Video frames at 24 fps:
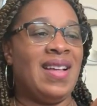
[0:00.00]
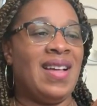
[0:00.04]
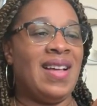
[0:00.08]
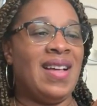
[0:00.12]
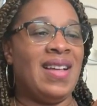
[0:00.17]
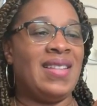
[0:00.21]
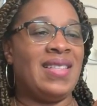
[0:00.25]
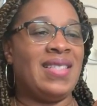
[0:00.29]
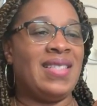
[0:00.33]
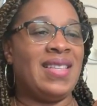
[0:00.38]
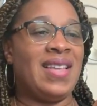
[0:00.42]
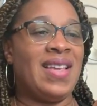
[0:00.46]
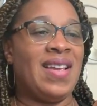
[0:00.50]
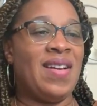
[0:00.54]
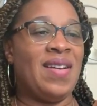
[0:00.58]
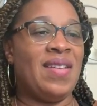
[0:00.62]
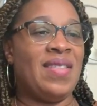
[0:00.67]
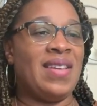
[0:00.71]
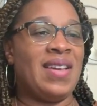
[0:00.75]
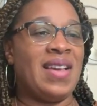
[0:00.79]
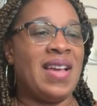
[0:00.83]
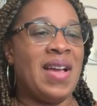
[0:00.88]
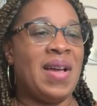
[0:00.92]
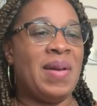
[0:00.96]
I see all
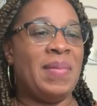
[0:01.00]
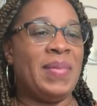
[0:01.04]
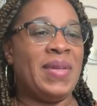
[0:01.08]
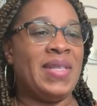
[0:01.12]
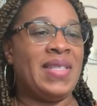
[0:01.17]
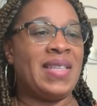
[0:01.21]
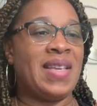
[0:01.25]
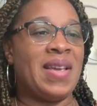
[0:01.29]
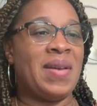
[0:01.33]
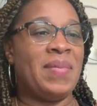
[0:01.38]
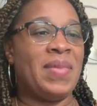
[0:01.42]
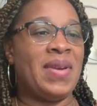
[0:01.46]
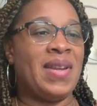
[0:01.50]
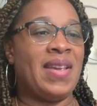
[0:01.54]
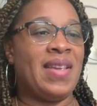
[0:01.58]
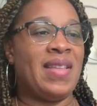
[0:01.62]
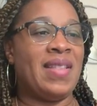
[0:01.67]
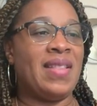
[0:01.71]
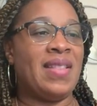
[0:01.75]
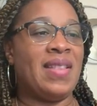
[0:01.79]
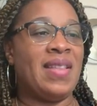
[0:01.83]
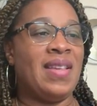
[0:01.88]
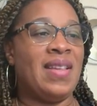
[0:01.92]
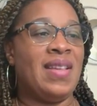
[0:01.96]
the comments coming
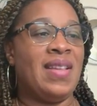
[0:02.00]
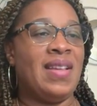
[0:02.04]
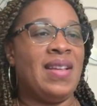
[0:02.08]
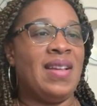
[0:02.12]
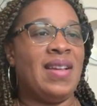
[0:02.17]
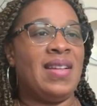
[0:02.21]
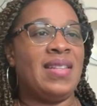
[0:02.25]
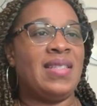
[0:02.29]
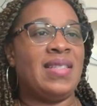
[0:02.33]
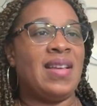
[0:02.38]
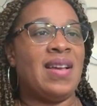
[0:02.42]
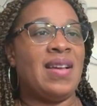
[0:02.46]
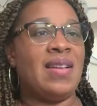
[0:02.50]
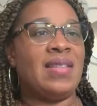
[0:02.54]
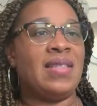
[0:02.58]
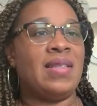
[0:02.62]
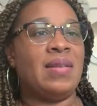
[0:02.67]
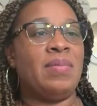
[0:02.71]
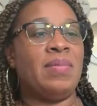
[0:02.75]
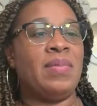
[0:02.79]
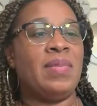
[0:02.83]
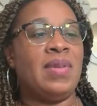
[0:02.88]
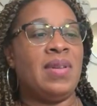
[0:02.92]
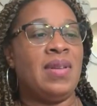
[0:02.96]
in. That's
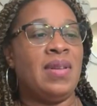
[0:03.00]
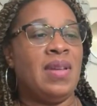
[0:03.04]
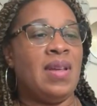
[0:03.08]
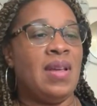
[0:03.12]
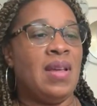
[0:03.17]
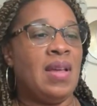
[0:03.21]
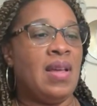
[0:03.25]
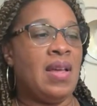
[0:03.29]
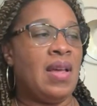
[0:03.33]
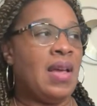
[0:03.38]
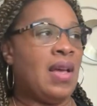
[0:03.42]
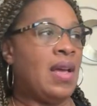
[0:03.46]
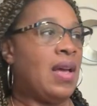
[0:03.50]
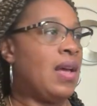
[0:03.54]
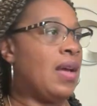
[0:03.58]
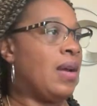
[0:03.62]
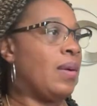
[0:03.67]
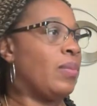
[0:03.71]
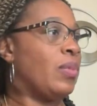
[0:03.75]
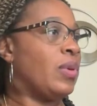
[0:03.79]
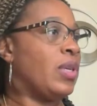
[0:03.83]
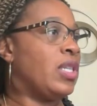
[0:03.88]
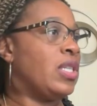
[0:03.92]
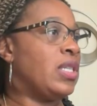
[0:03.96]
awesome. I
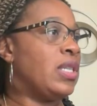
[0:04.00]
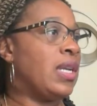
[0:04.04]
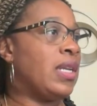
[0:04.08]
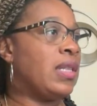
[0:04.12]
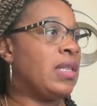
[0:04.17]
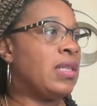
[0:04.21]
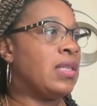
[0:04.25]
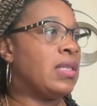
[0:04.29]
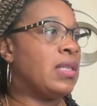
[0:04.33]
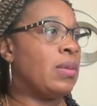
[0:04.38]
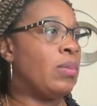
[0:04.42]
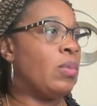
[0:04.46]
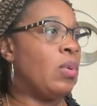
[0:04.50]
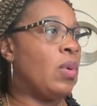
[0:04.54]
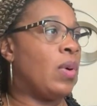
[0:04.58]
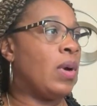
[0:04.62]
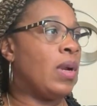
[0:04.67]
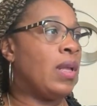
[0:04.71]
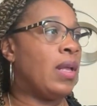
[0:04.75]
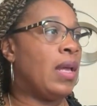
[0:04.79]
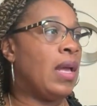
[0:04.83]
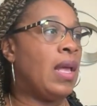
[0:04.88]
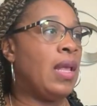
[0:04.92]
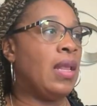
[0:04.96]
appreciate the
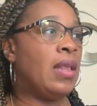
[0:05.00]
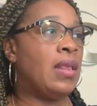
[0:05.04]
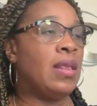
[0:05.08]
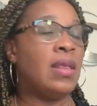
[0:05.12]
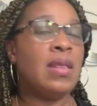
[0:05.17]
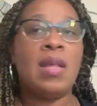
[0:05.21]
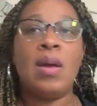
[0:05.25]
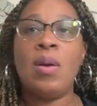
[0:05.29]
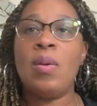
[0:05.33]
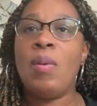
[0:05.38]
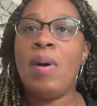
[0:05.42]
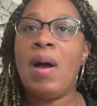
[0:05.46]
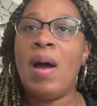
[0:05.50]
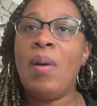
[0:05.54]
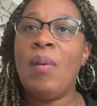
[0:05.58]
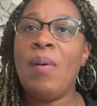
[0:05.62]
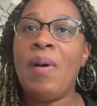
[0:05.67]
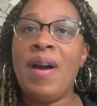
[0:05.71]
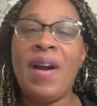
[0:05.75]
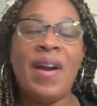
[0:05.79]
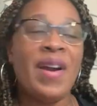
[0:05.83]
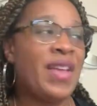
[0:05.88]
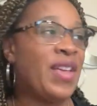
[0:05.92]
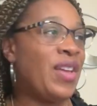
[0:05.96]
support. Hello, how
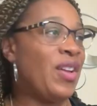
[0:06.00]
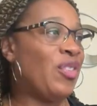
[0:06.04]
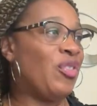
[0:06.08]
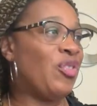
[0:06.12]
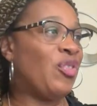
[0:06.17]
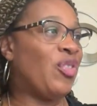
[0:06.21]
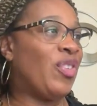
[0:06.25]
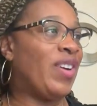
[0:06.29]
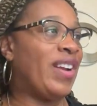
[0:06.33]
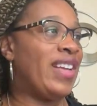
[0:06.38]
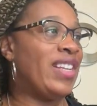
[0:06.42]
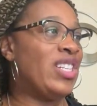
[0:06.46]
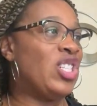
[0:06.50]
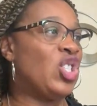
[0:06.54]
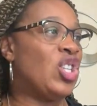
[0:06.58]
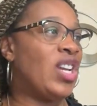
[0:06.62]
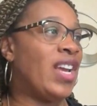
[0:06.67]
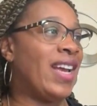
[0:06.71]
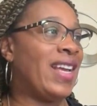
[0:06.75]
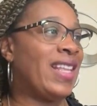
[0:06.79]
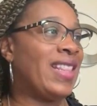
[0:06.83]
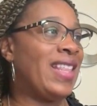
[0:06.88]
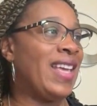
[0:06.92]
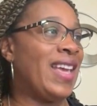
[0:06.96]
are you, friend
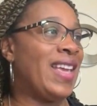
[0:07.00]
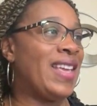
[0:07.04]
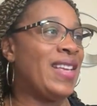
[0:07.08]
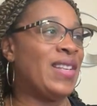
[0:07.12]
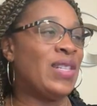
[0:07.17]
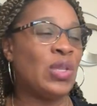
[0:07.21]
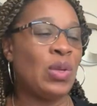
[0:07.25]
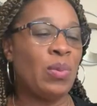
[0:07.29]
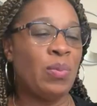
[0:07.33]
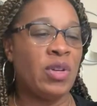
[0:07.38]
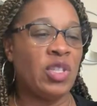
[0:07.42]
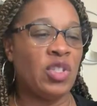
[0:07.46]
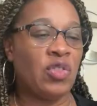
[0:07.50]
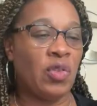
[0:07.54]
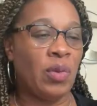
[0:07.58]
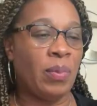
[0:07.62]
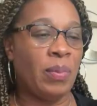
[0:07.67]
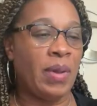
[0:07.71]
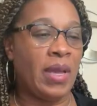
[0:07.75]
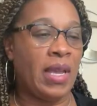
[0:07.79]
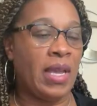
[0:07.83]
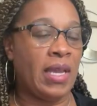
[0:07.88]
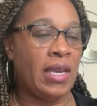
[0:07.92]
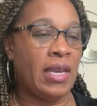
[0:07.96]
Jack? Thank you so much for
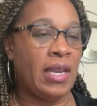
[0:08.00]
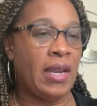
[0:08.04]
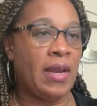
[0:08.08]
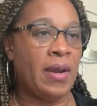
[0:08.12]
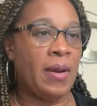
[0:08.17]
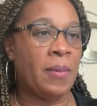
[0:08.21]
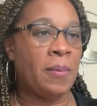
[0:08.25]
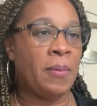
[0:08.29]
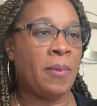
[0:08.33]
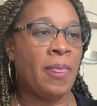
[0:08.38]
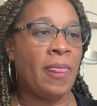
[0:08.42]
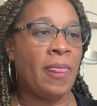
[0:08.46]
being here.